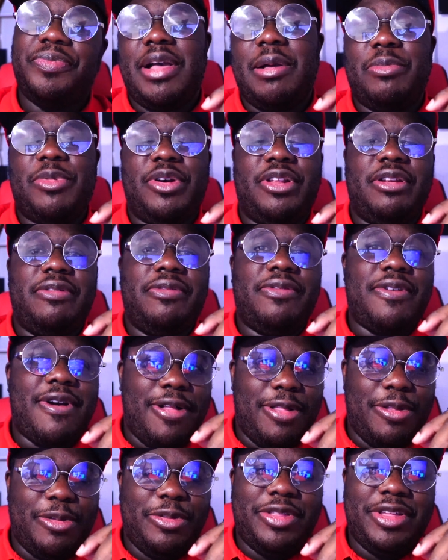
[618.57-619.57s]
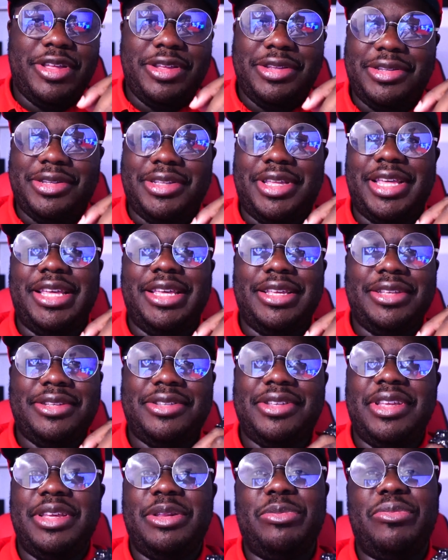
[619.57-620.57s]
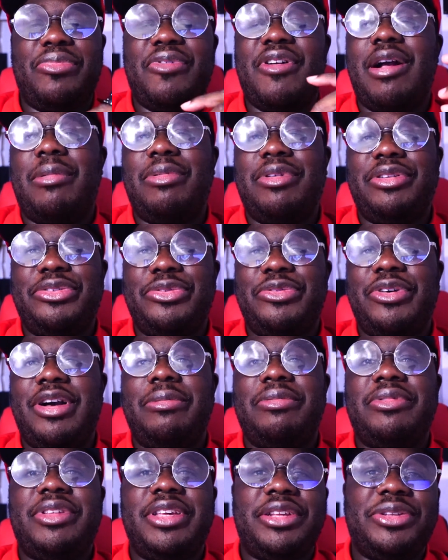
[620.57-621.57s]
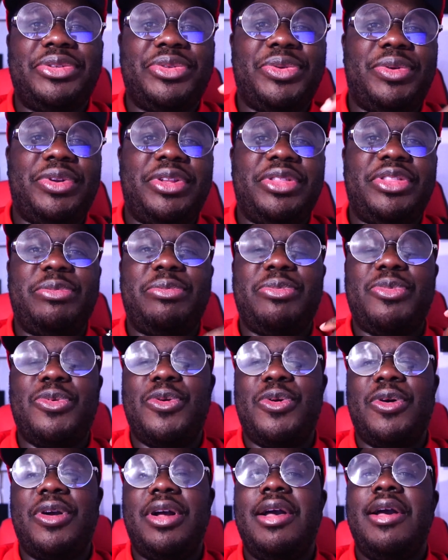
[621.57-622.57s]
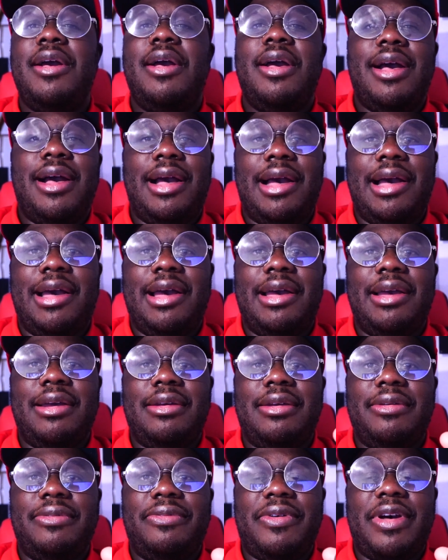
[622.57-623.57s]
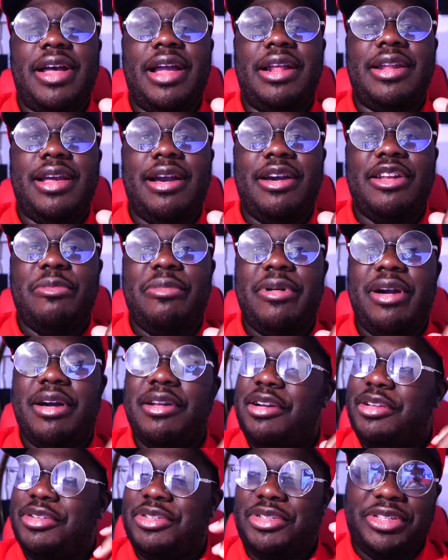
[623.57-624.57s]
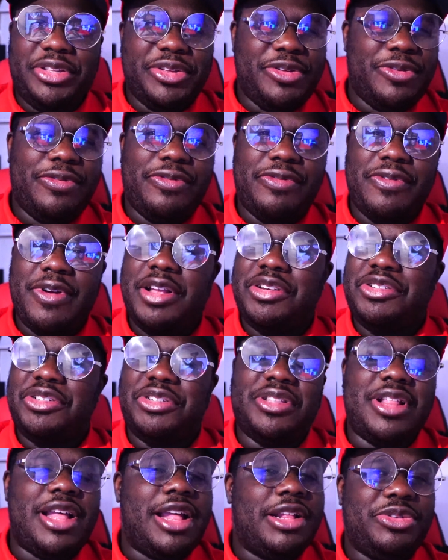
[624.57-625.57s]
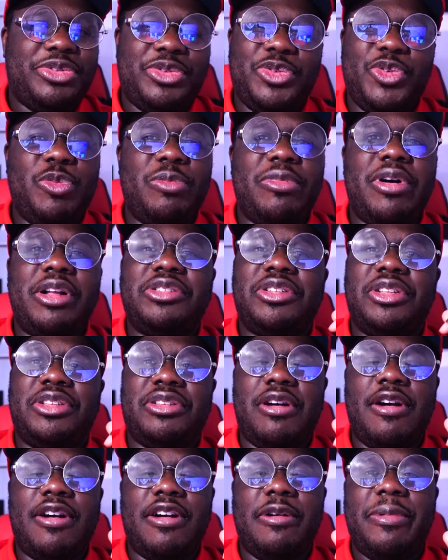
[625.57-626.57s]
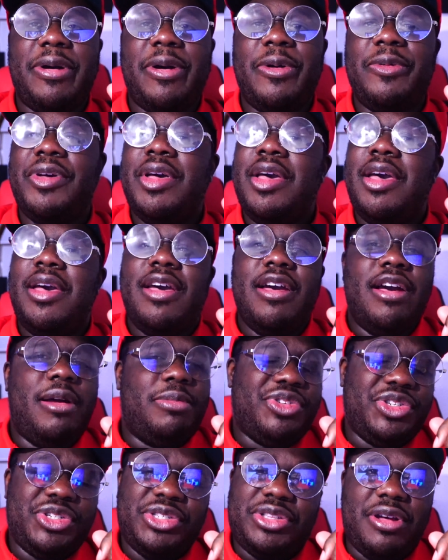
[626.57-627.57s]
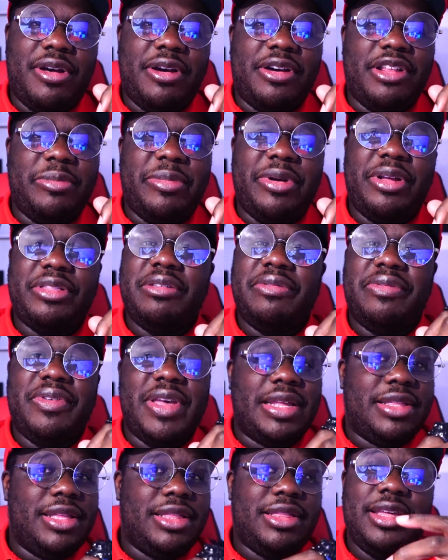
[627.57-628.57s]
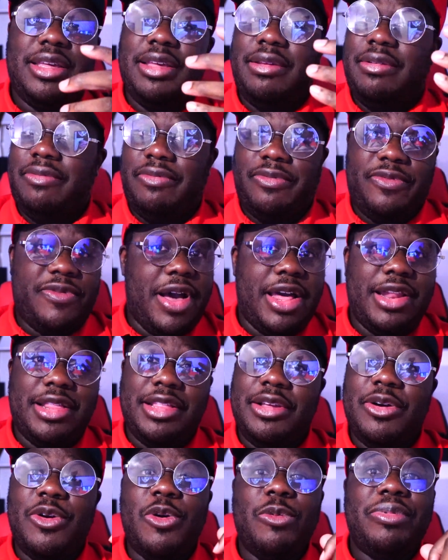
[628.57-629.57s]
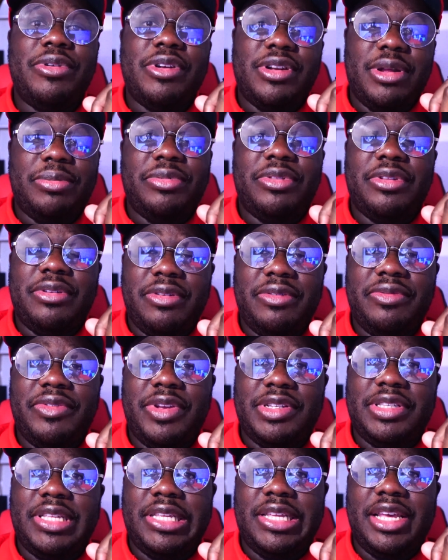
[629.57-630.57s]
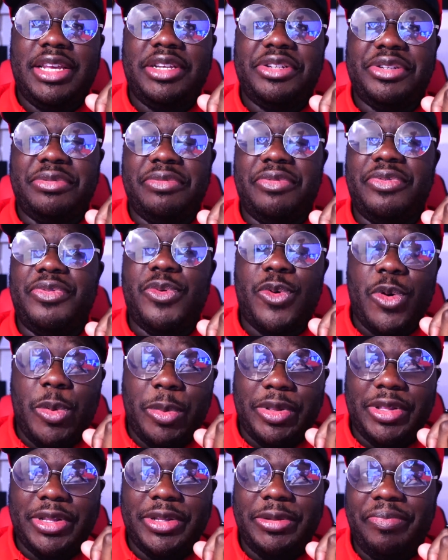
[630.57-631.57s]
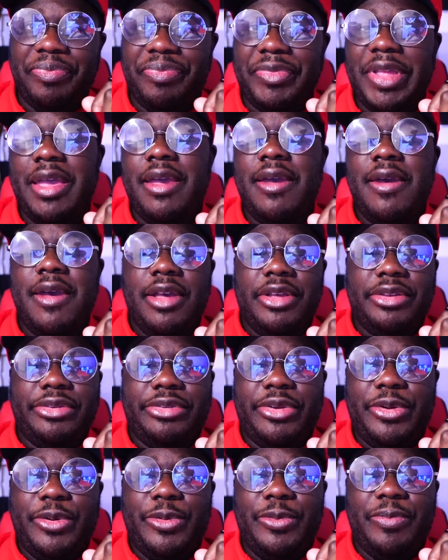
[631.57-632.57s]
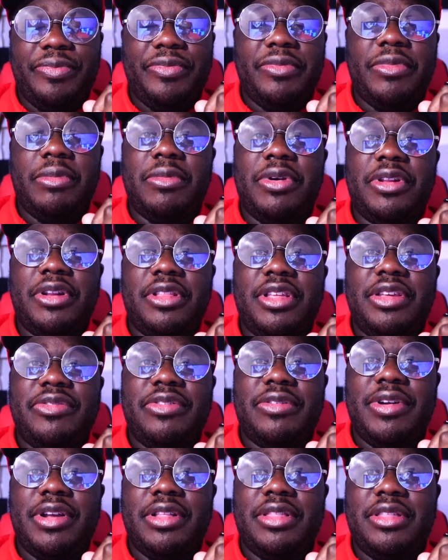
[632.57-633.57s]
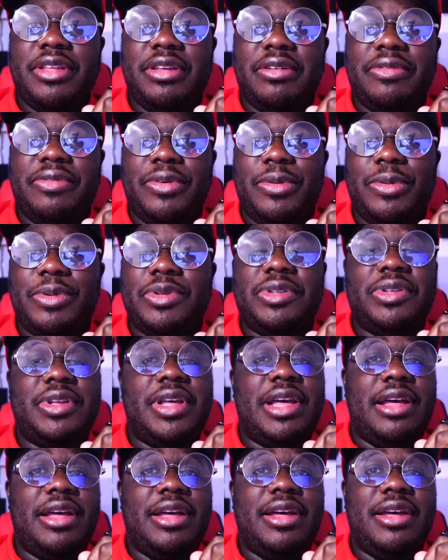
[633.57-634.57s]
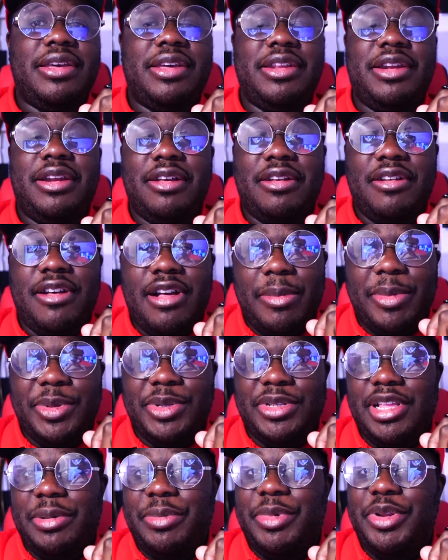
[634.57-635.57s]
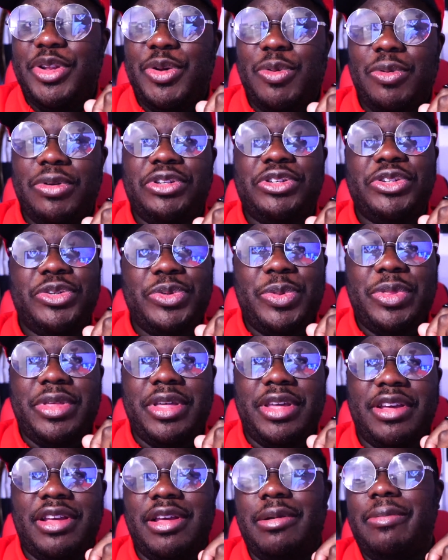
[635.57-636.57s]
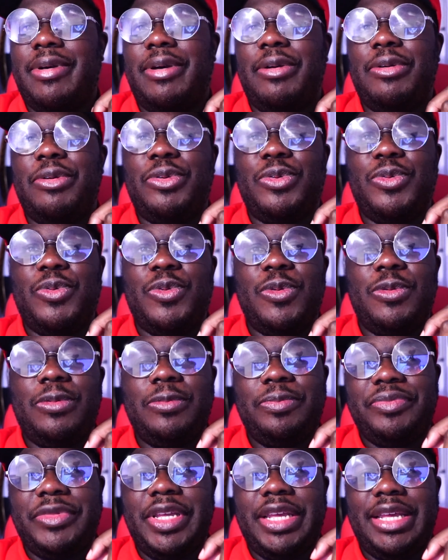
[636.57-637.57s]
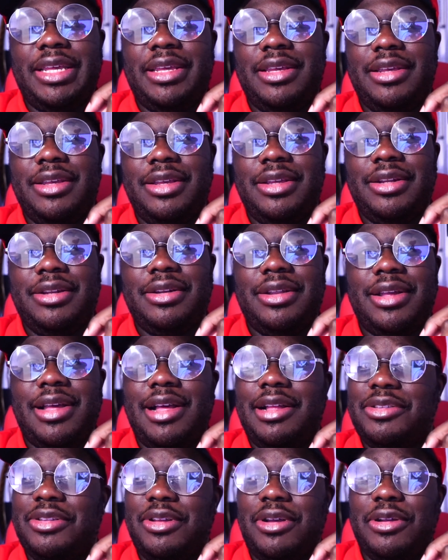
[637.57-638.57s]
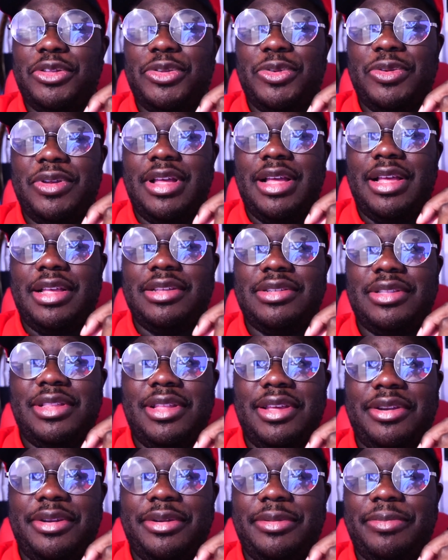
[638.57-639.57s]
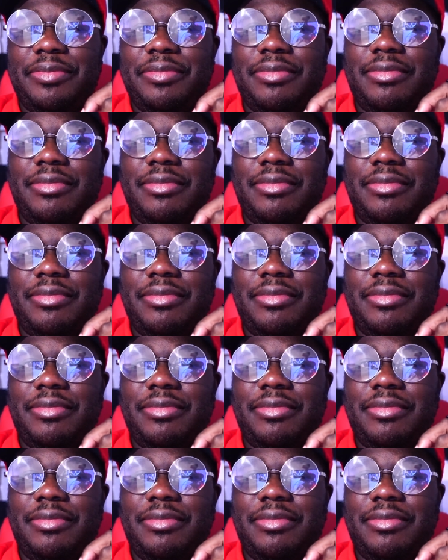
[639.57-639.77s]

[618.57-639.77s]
I'm going to follow this case and probably do updates on it the more I find out about it. It's still fresh. It's not too much to talk about. I'm just talking about the fact that they finally opened up the investigation formally. So I'm going to leave it right there, folks. Get in the comments. Let me know what you think about Google, and I'll talk to you guys later.